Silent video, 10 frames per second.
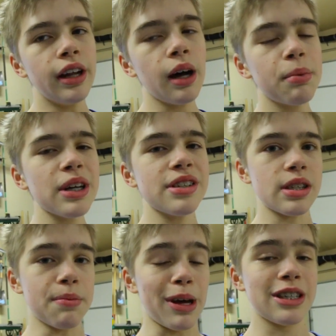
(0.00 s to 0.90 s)
Not because
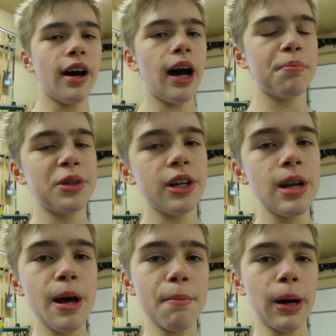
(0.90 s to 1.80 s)
it's the best
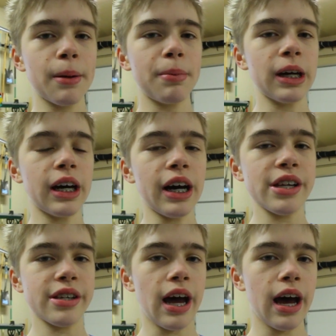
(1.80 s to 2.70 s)
option, but
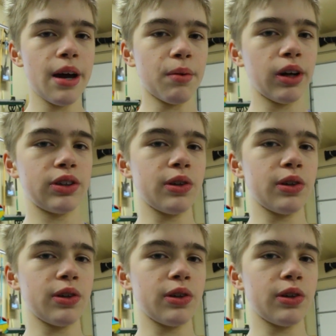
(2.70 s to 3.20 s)
because I want